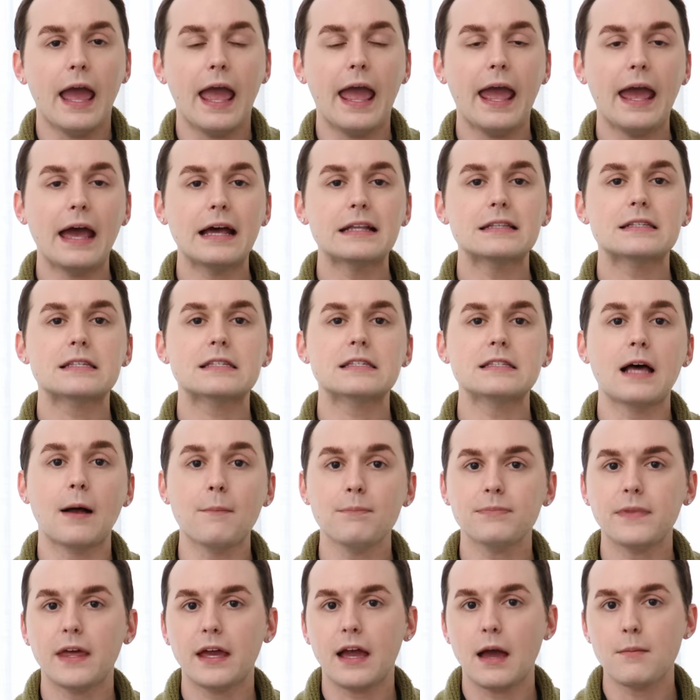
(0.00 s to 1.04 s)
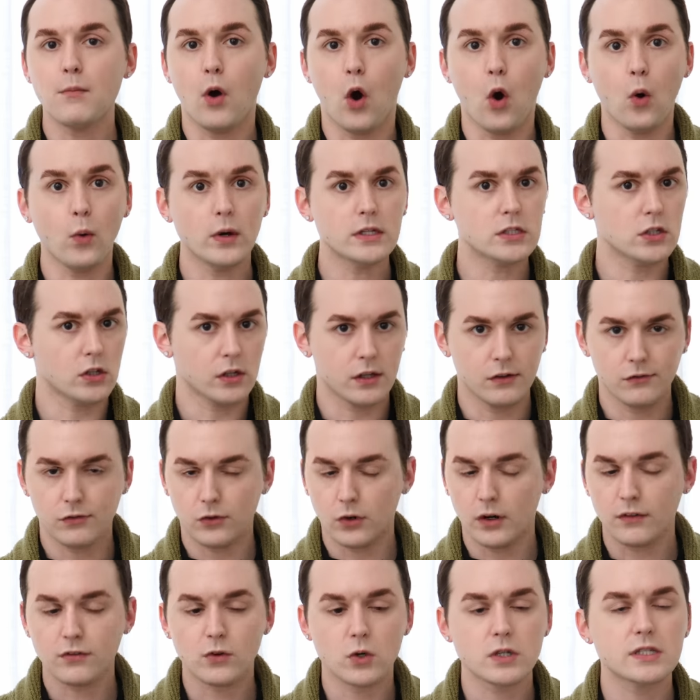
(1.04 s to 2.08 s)
And something I'm always looking
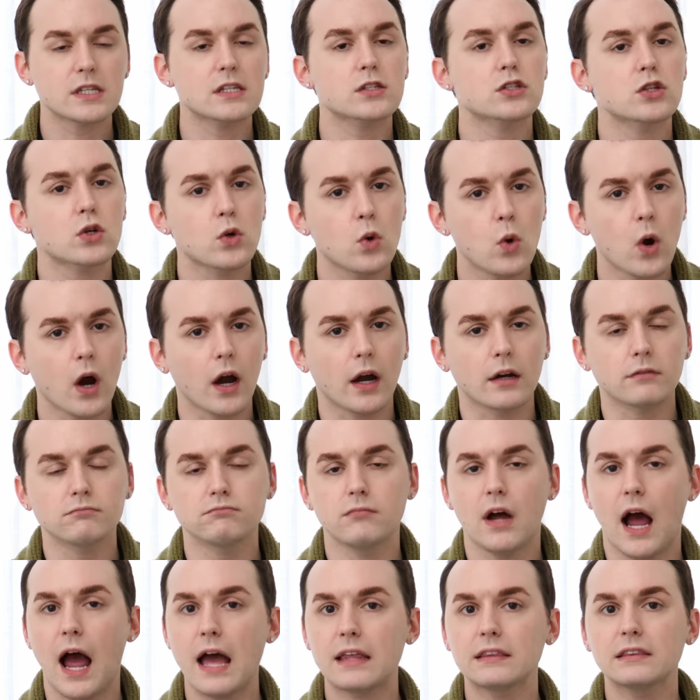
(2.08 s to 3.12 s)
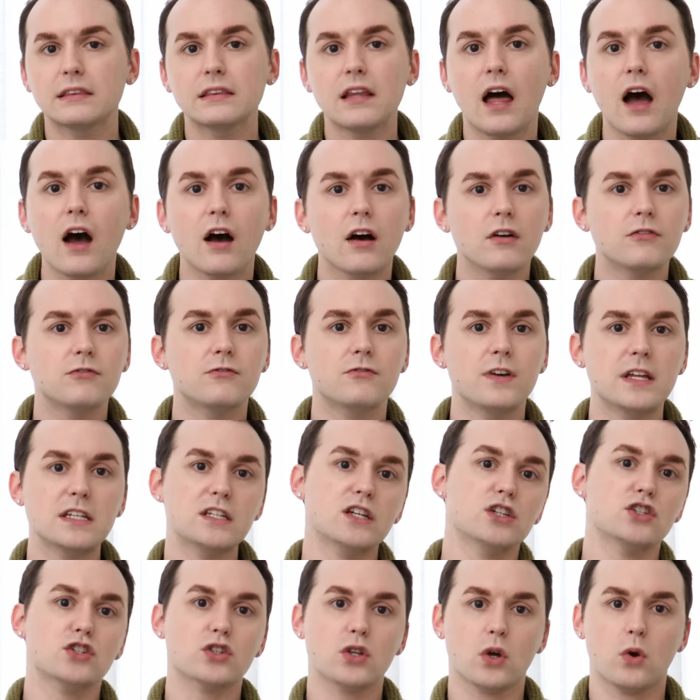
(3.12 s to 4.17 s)
for, of course, is decor. I love
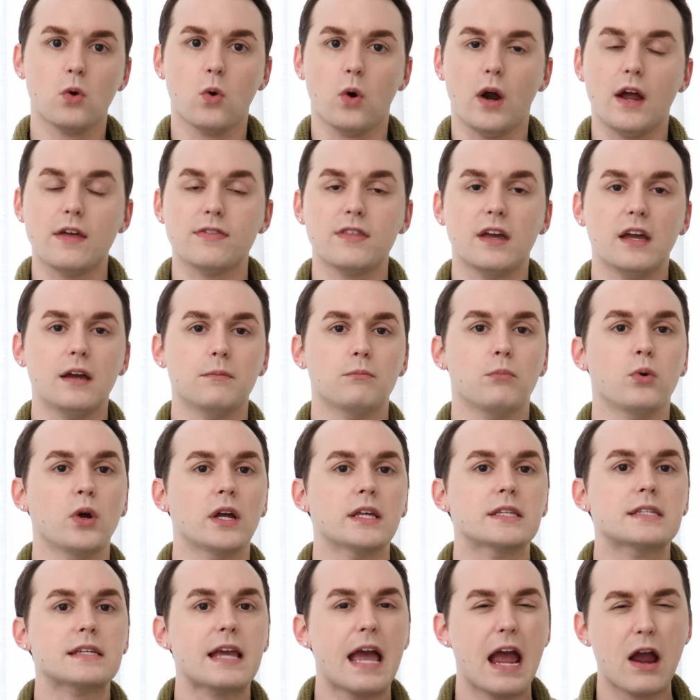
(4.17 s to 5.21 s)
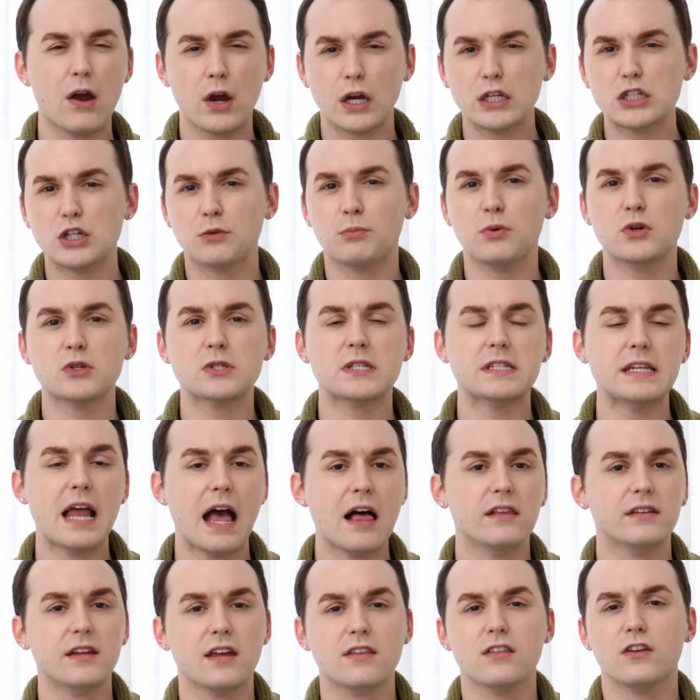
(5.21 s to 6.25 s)
vintage decor. I think it brings character,
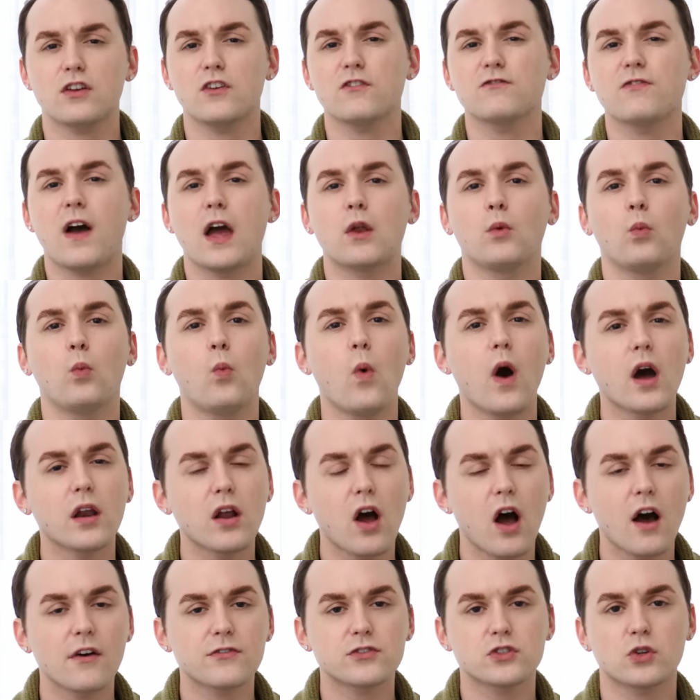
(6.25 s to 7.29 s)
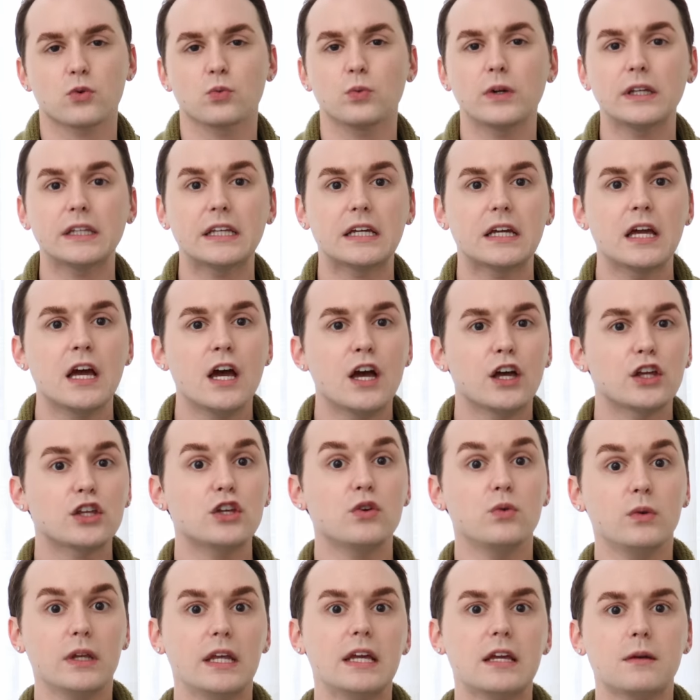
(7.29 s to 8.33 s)
personality. I think you find one-offs or really
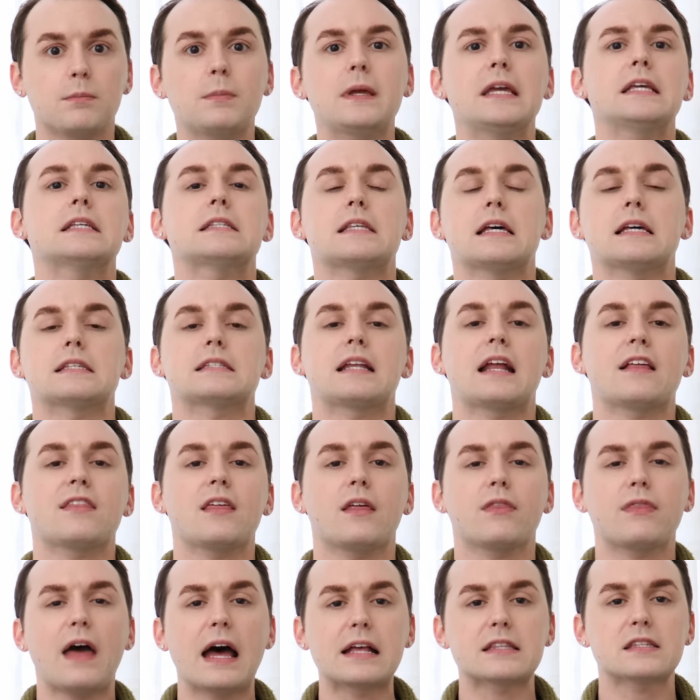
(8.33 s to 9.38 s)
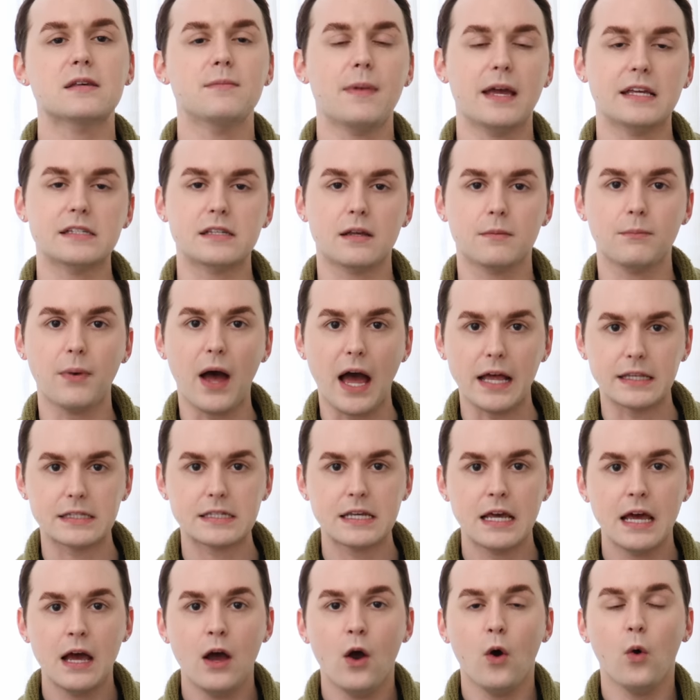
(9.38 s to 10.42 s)
unique pieces, and I think that's amazing.
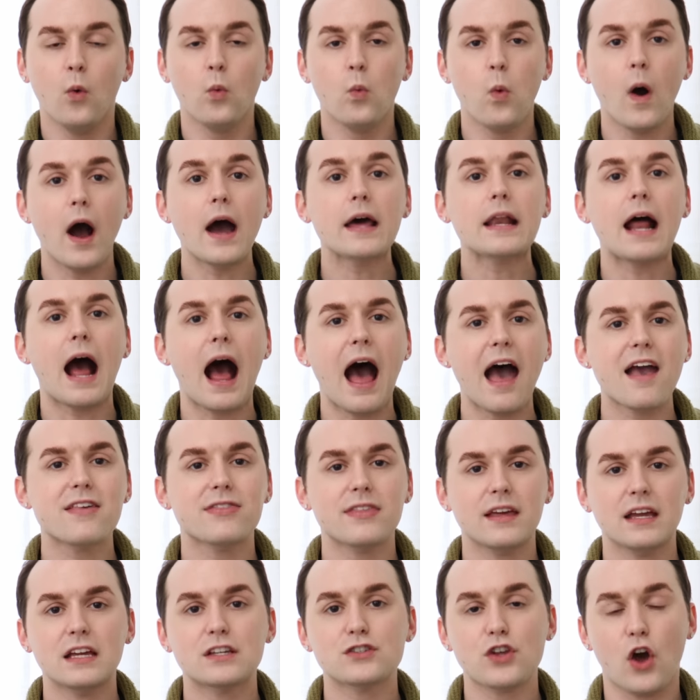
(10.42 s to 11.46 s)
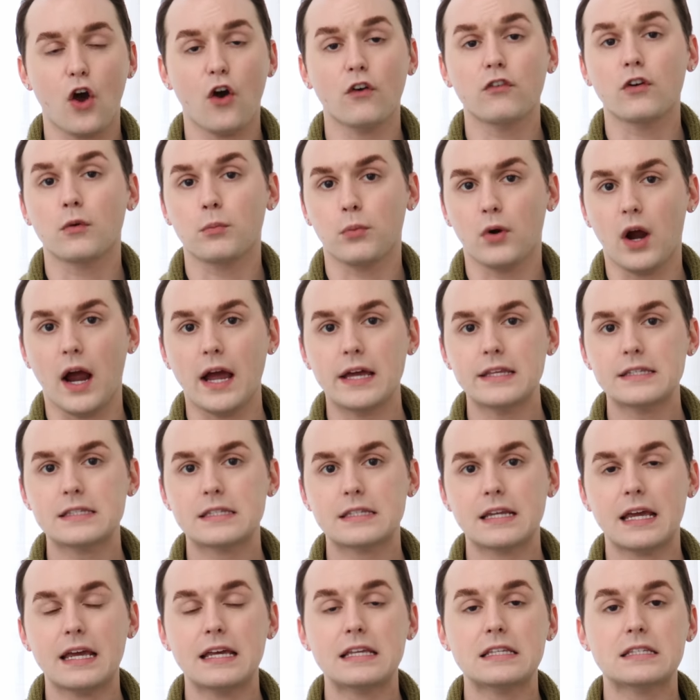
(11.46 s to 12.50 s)
But what I think is
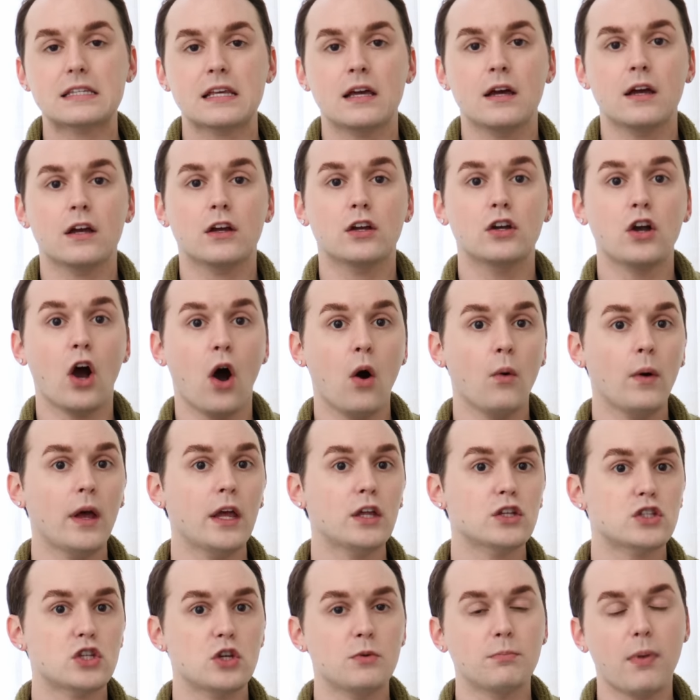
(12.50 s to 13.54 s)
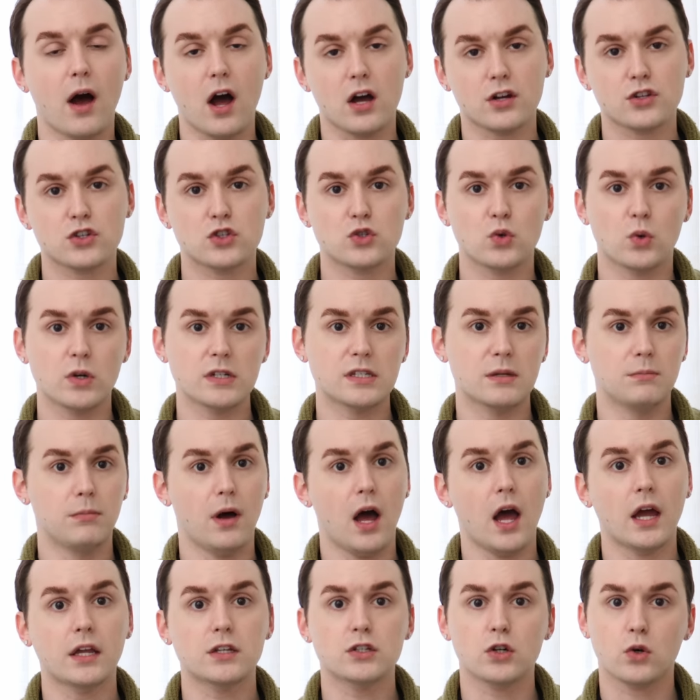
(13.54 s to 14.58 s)
overpriced is going to box stores and
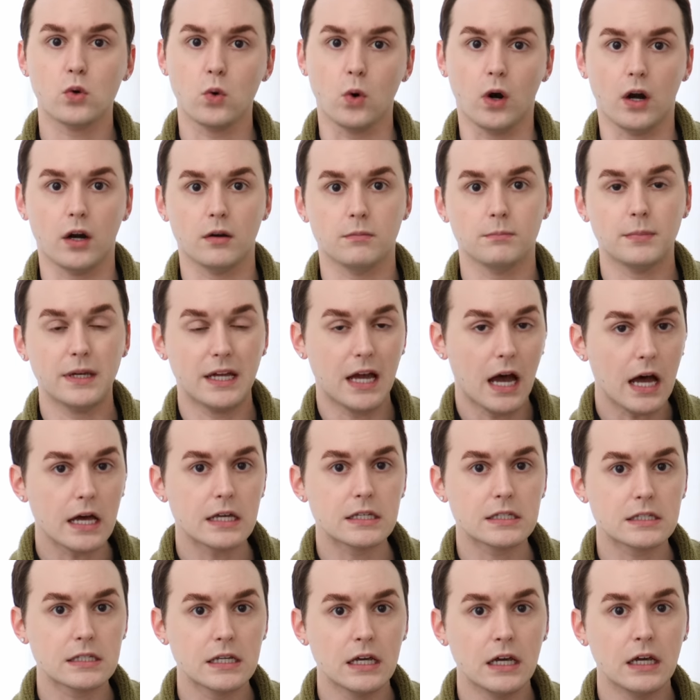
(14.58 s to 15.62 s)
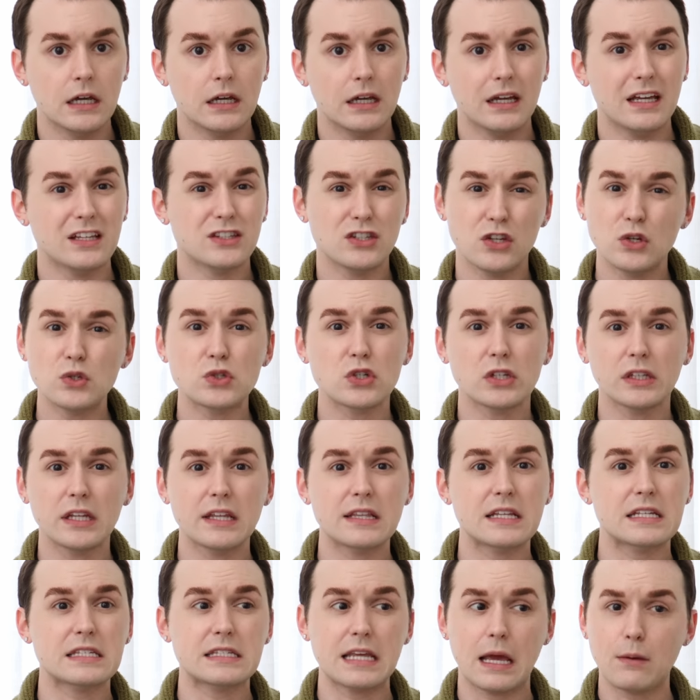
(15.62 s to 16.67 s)
buying decor because it's
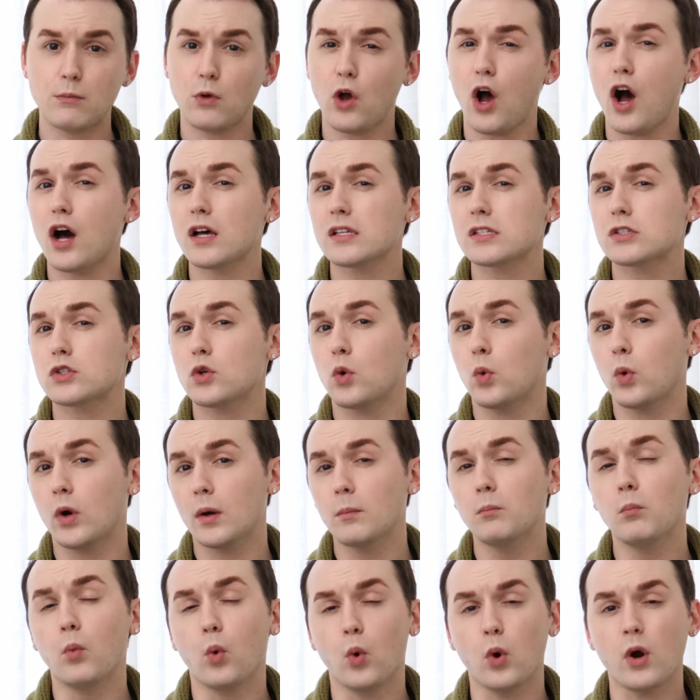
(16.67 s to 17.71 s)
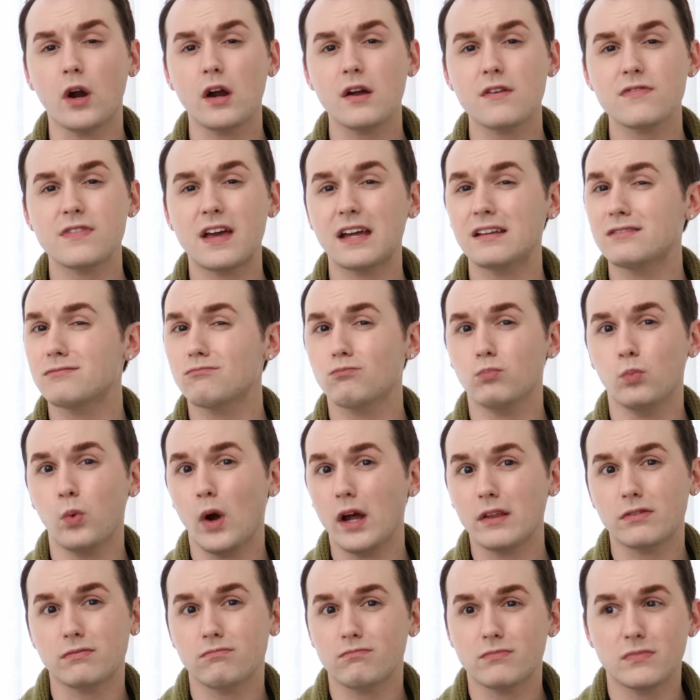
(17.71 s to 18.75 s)
usually the same cost or more than
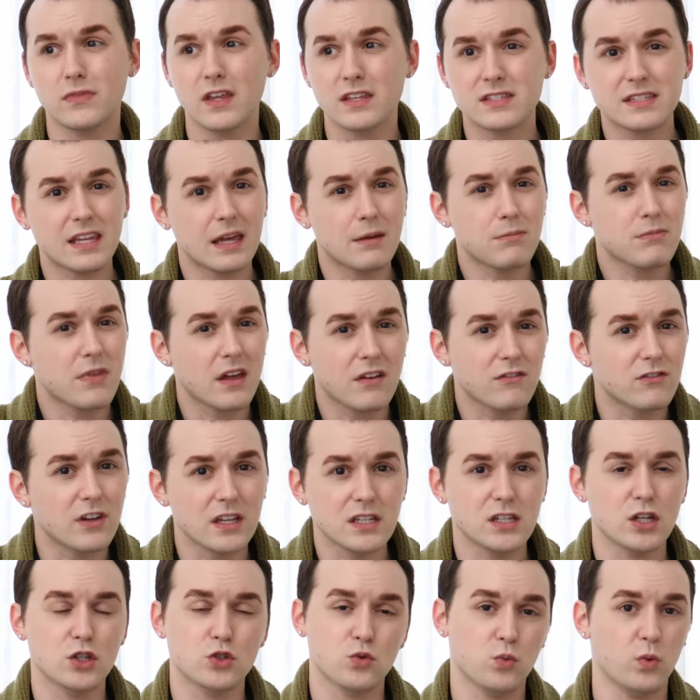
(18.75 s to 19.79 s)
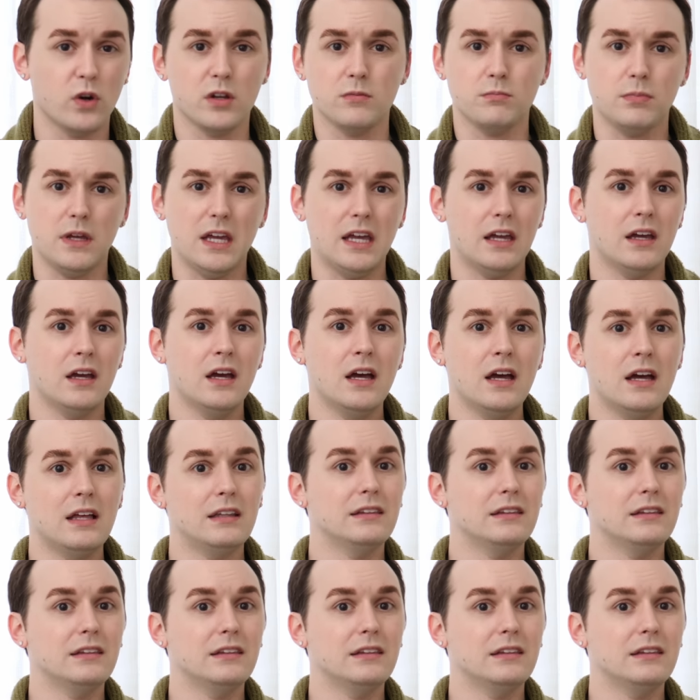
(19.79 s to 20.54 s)
what the same thing vintage would be.